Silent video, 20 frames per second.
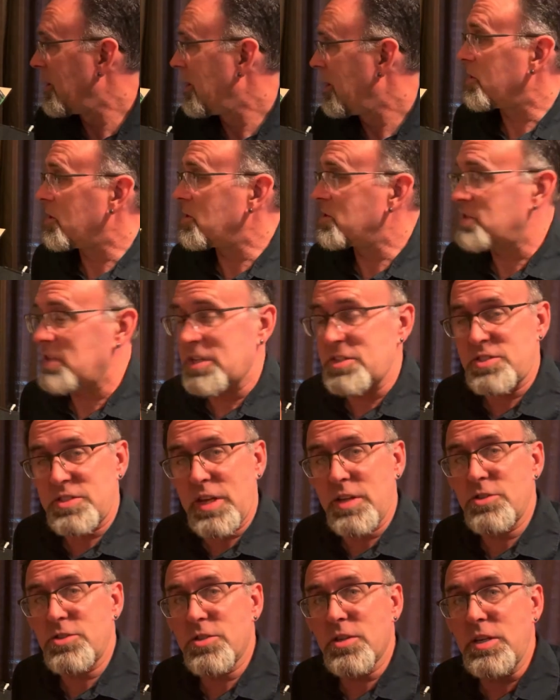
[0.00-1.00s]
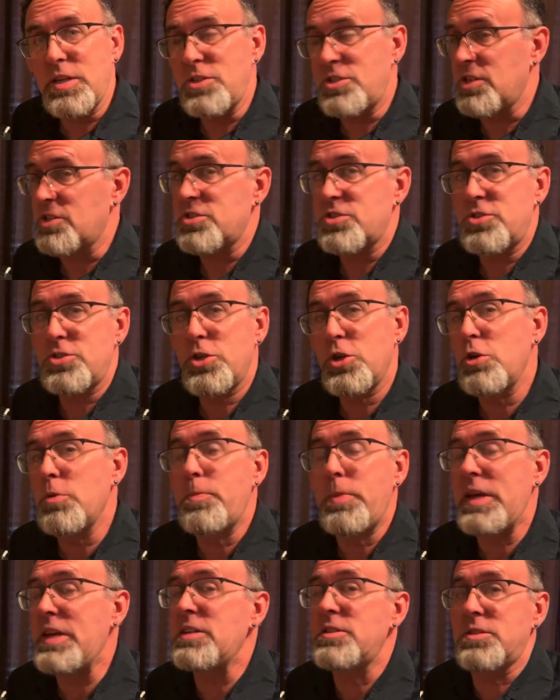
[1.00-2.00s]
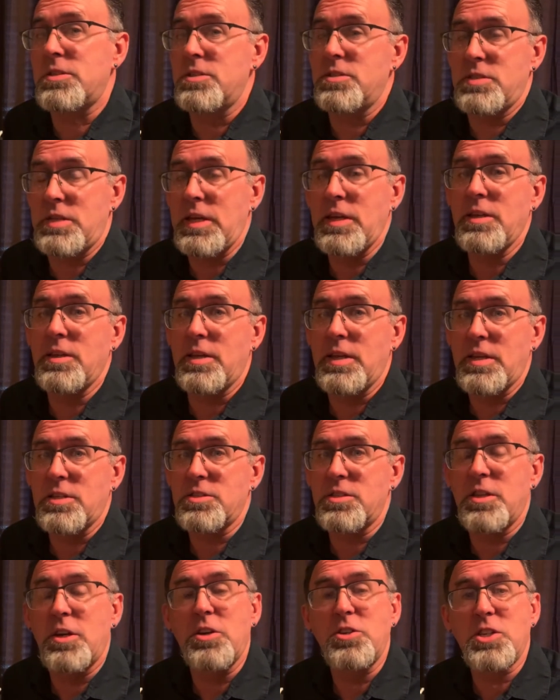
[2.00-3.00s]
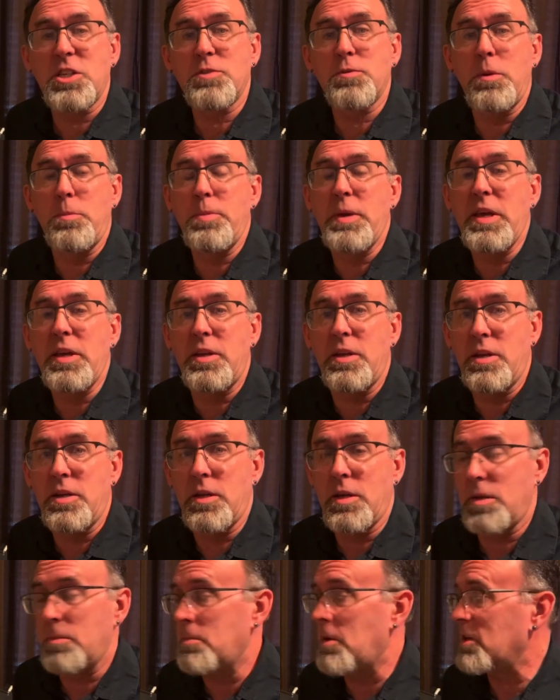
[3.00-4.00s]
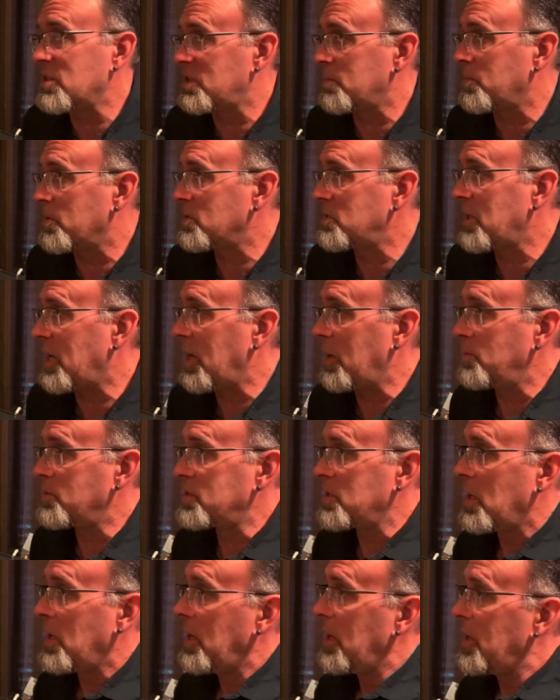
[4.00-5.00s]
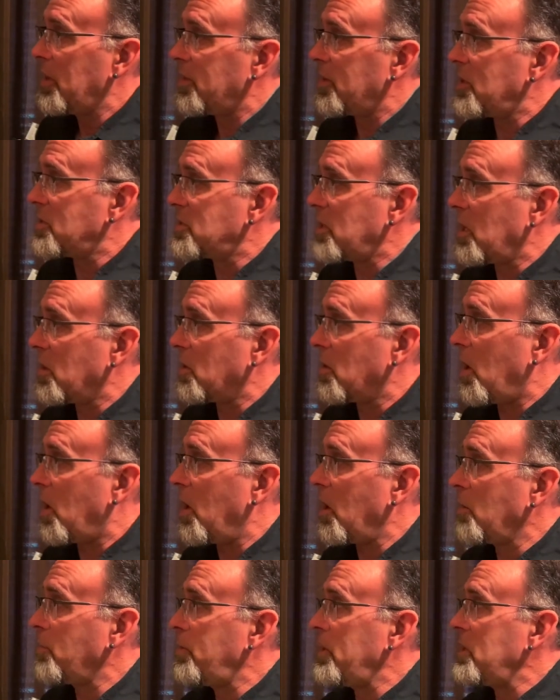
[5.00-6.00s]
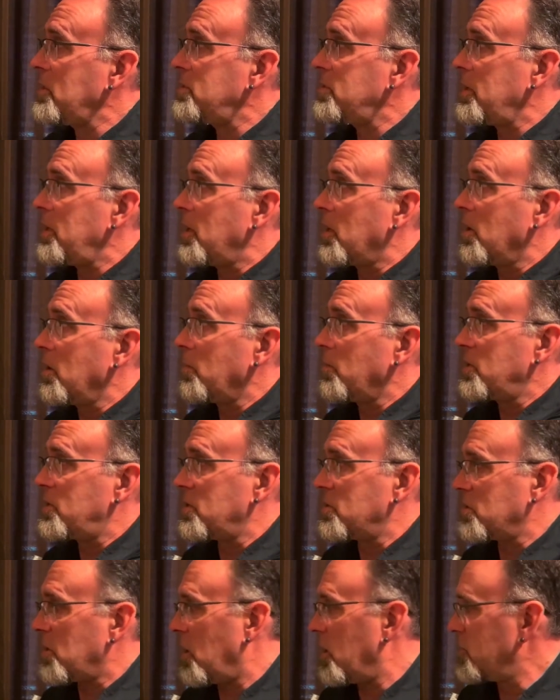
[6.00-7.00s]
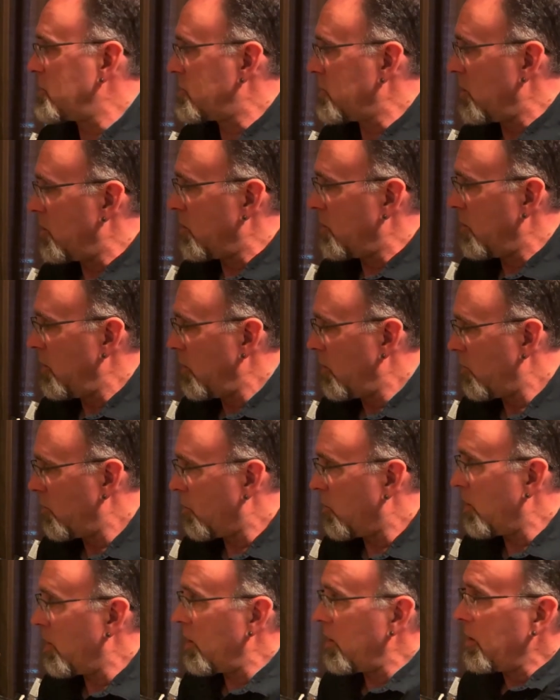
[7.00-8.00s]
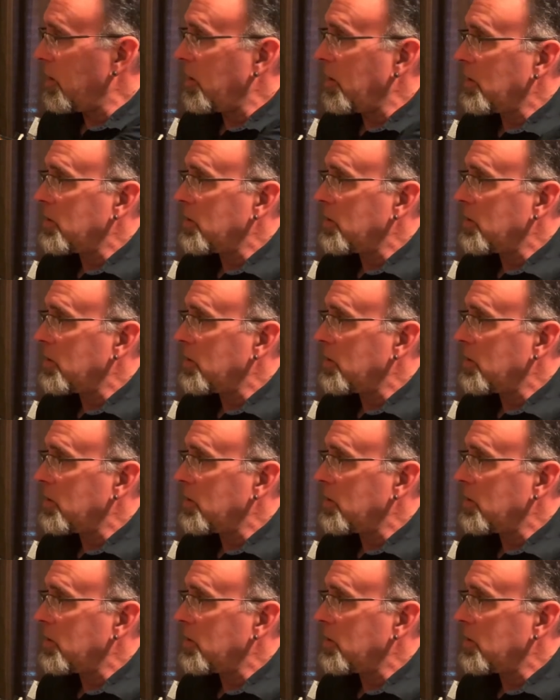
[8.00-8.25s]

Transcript: There's essentially just two pieces in this that are just repeated multiple times. There's a long piece here, which is also one,